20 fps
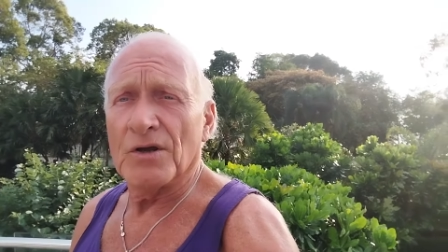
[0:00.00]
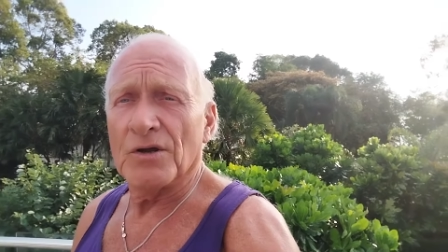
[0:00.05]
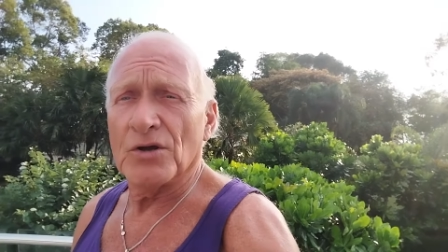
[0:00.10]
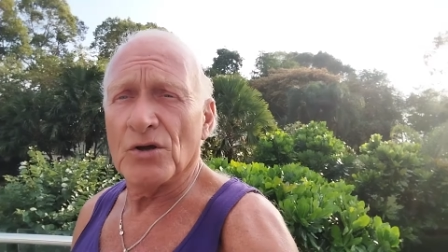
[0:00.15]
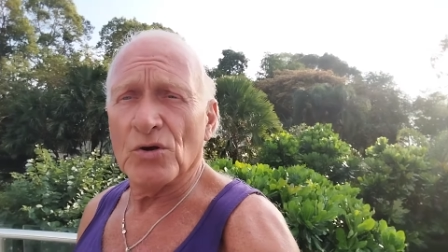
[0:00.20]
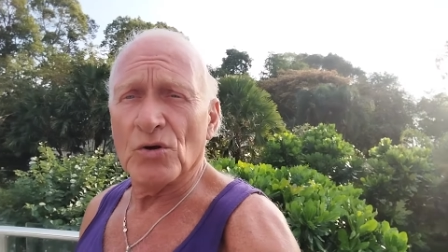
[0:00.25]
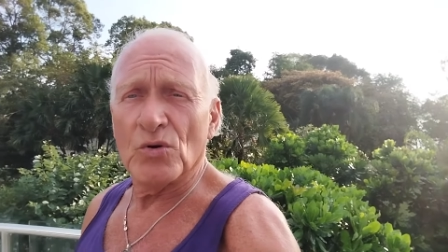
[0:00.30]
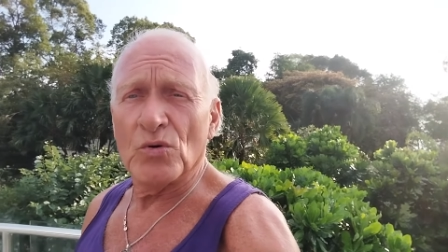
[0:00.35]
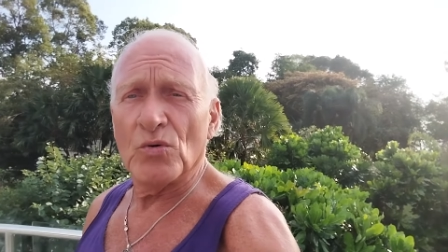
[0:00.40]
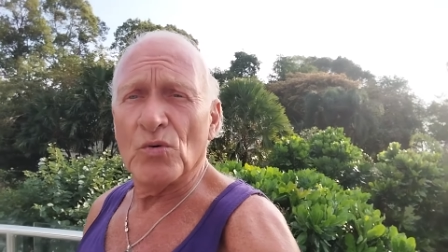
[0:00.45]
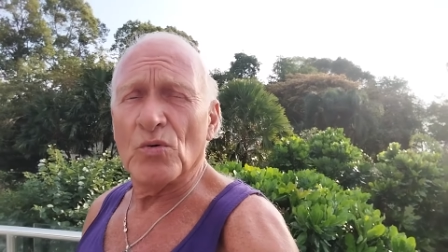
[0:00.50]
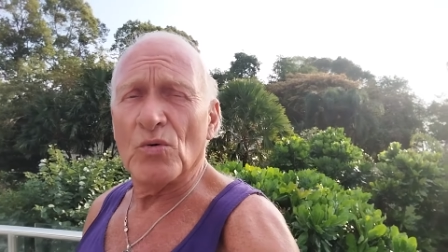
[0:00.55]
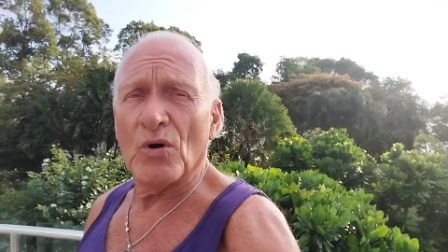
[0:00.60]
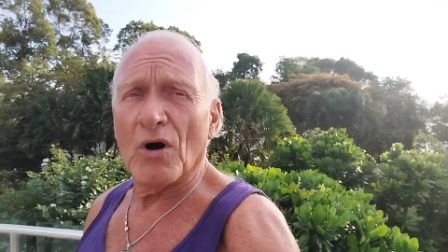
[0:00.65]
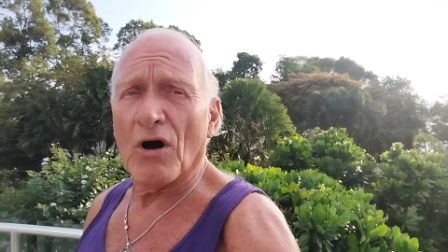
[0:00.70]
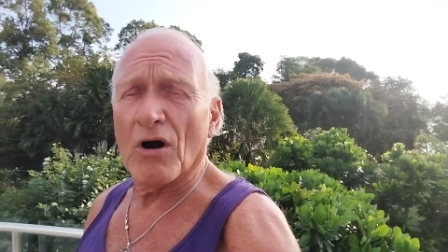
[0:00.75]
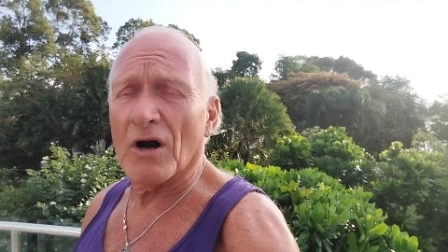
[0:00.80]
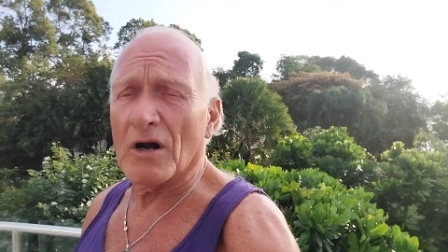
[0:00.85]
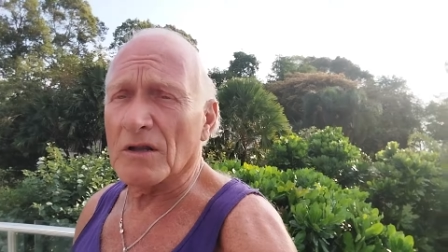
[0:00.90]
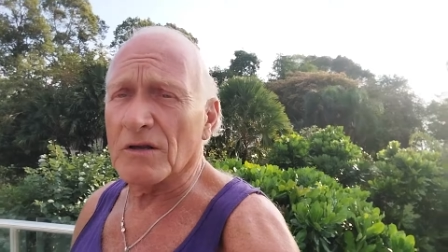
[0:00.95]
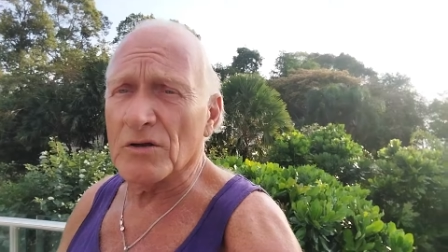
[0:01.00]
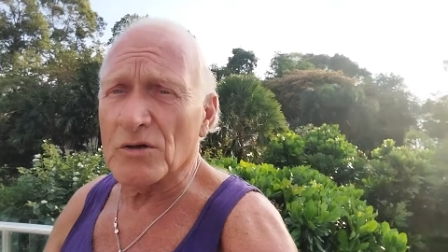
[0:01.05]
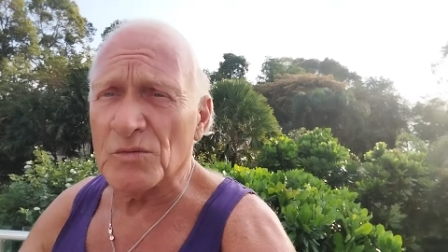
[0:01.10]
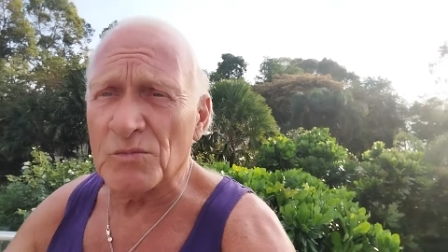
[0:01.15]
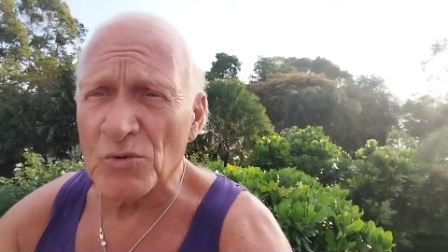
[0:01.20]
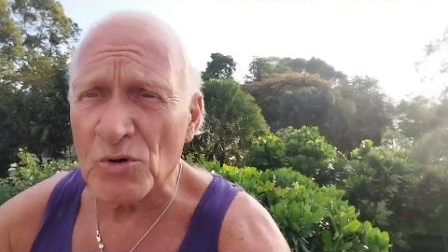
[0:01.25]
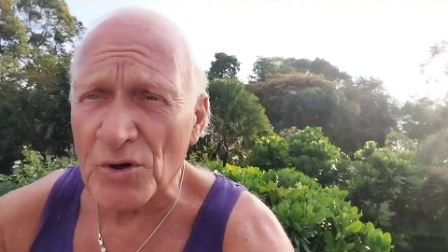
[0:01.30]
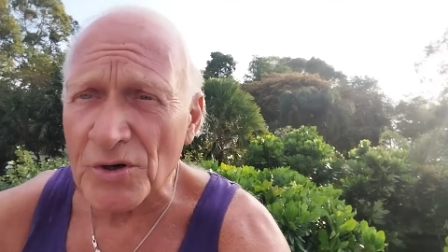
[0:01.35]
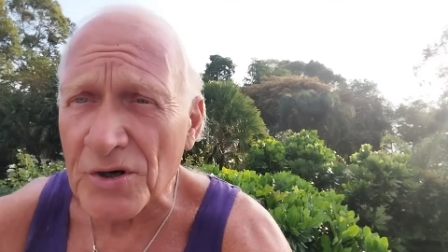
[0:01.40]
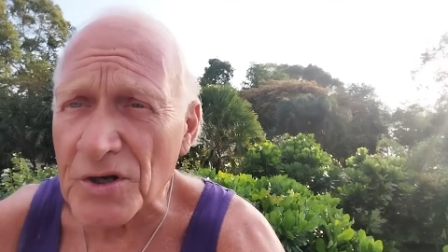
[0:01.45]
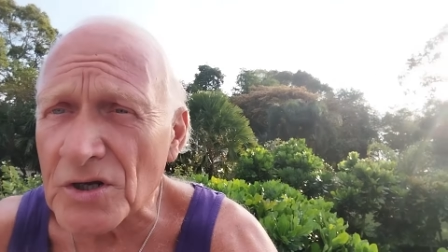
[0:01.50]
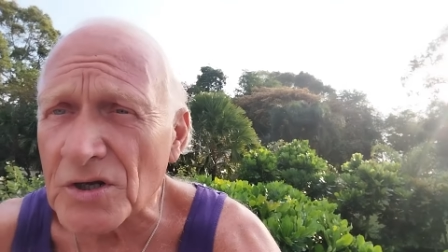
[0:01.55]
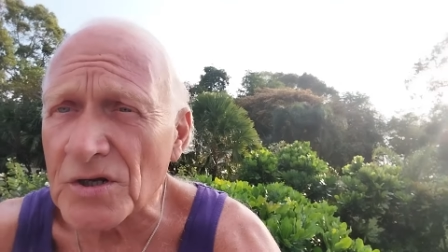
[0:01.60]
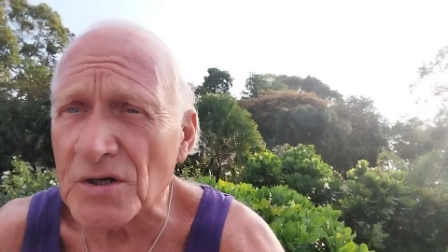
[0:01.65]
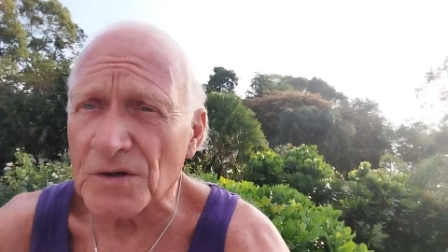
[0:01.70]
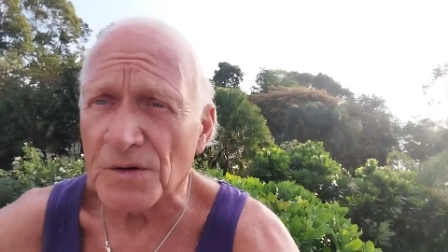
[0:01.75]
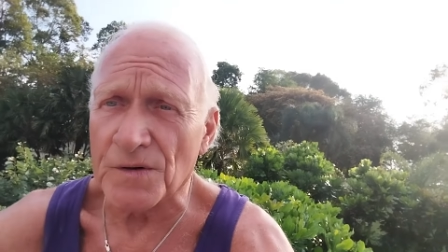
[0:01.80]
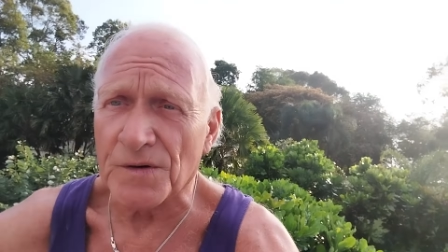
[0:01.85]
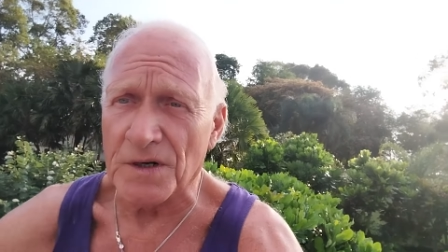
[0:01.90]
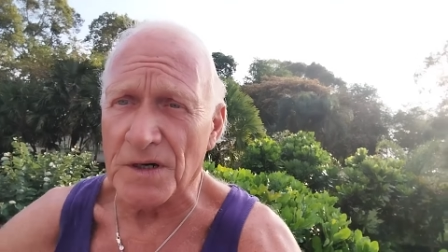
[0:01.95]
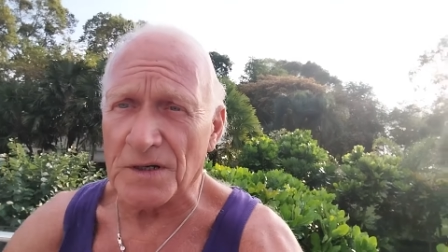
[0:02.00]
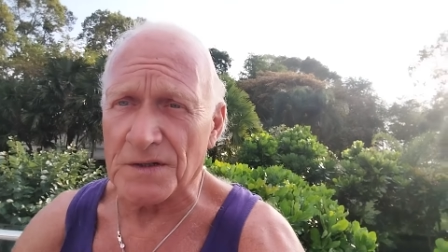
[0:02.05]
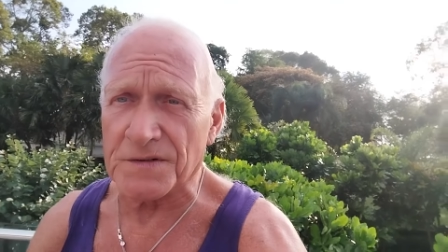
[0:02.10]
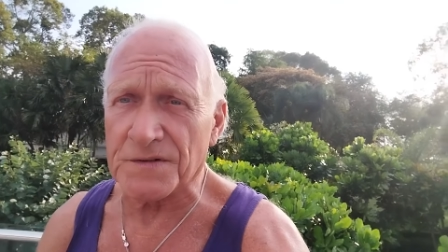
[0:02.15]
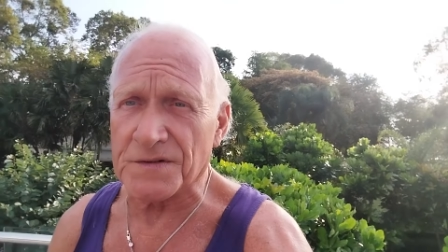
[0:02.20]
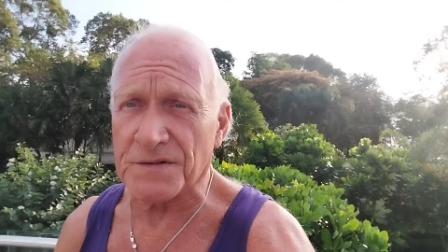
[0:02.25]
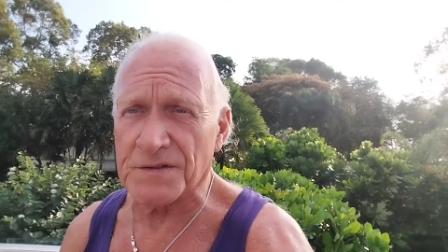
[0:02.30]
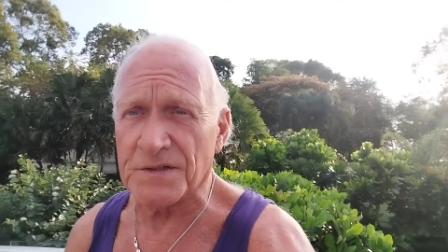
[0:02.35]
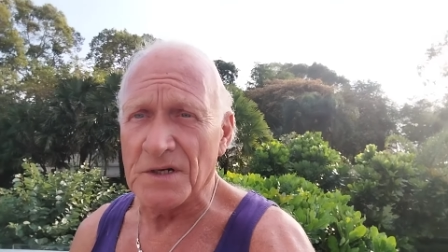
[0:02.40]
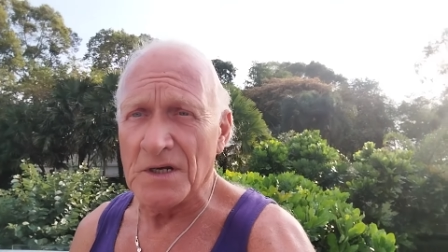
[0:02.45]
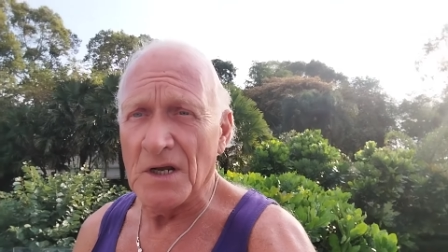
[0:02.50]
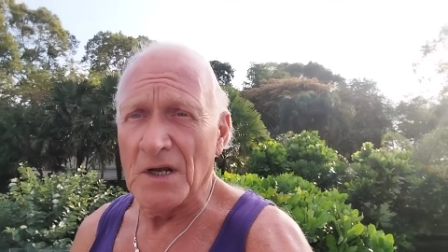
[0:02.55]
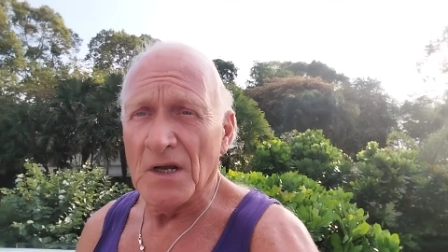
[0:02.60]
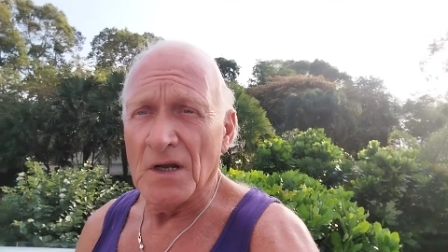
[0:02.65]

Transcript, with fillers: You are a little more curious.